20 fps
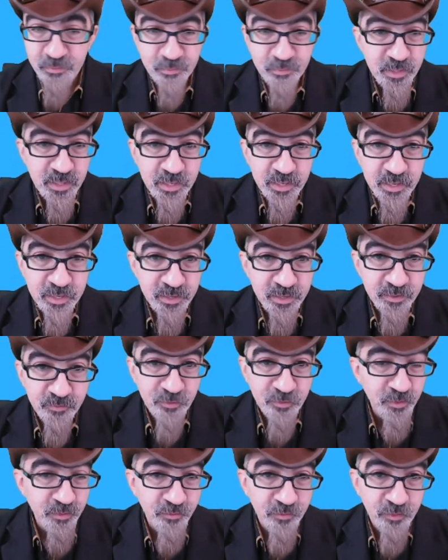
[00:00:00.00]
media
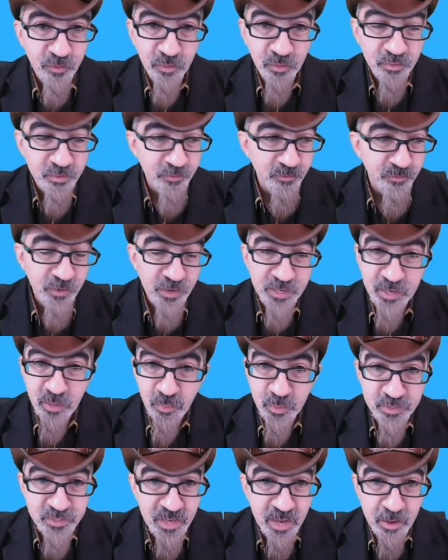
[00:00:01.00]
for to find
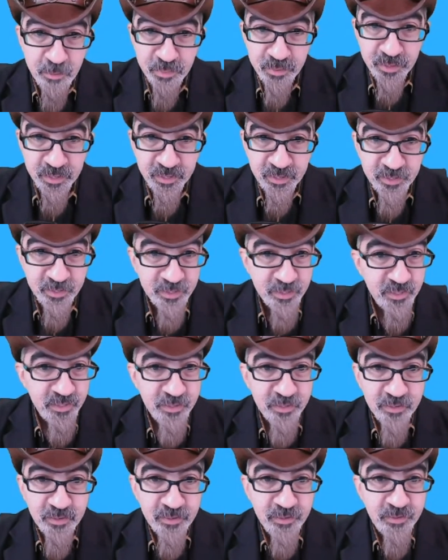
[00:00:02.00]
out what's happening,
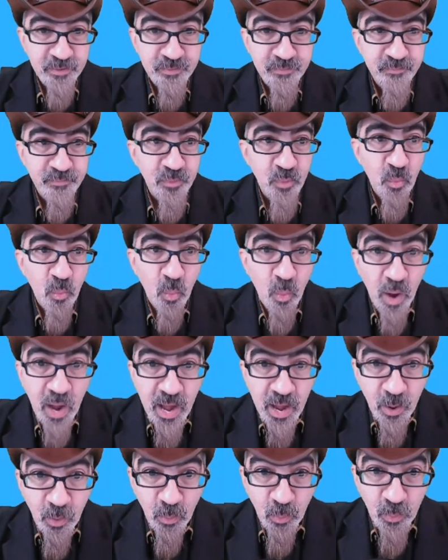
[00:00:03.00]

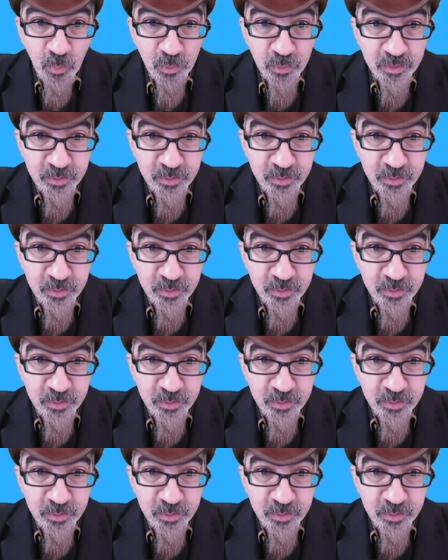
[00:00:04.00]
wow.